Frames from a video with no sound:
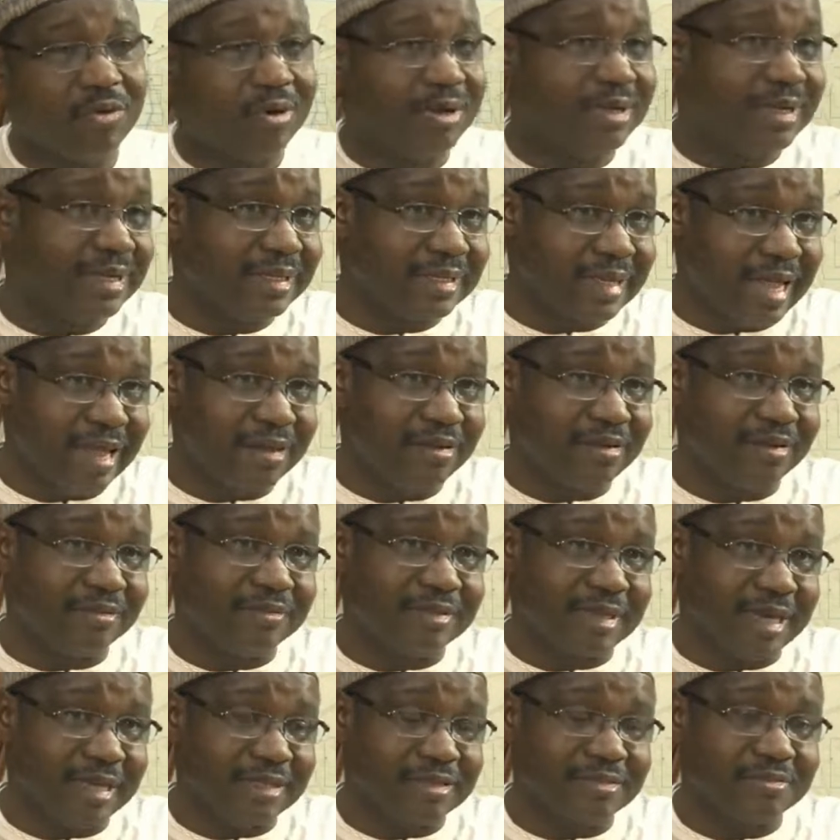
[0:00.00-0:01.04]
on the side of
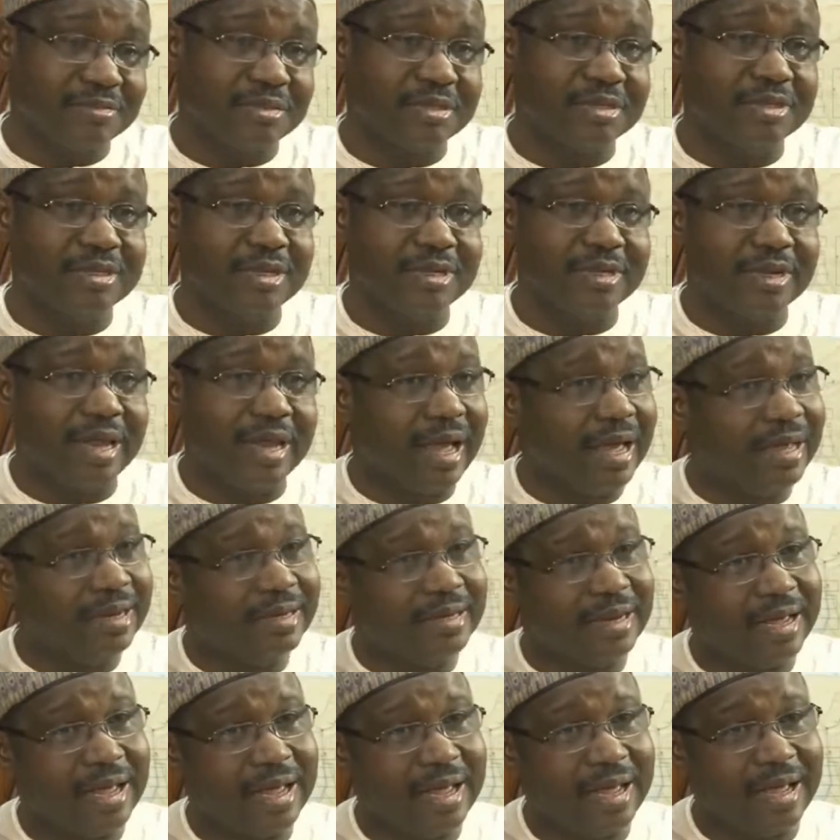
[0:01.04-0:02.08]
transmission
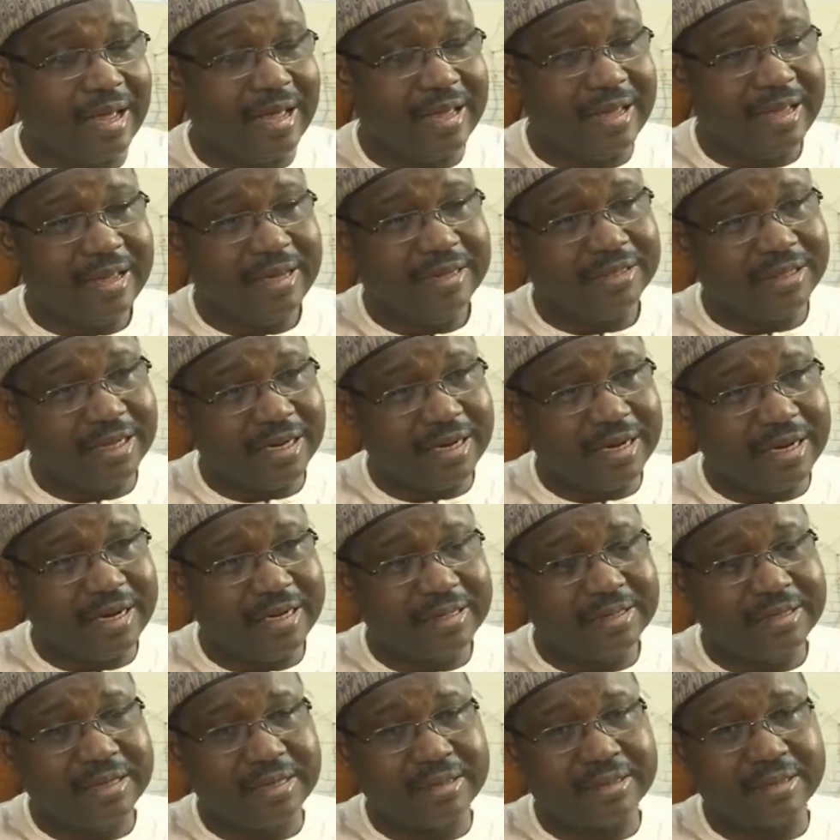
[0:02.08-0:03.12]
and
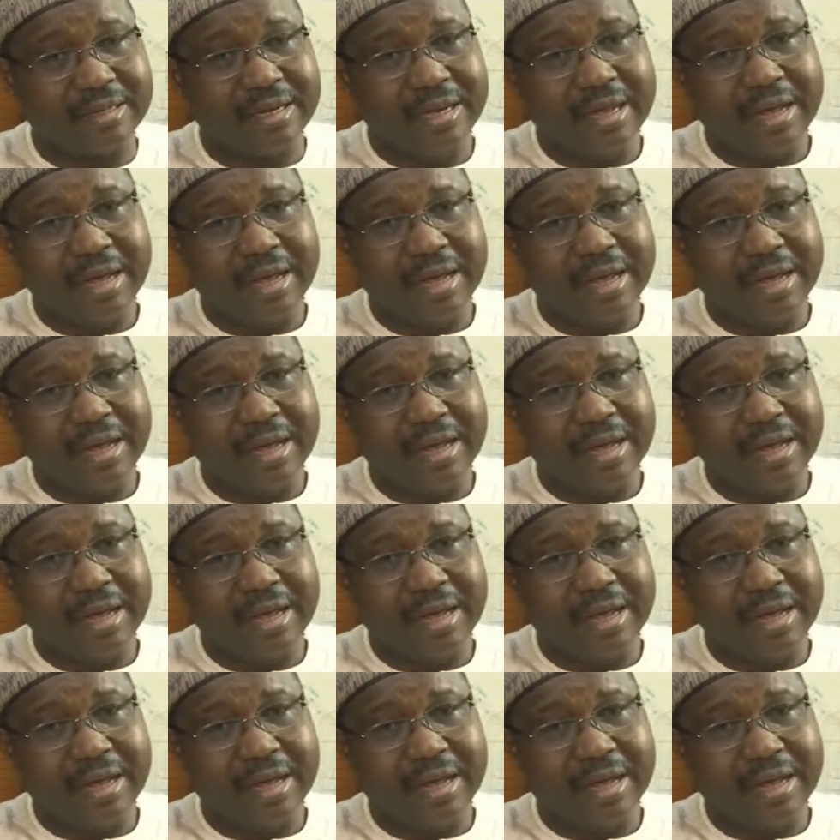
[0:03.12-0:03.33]
generation.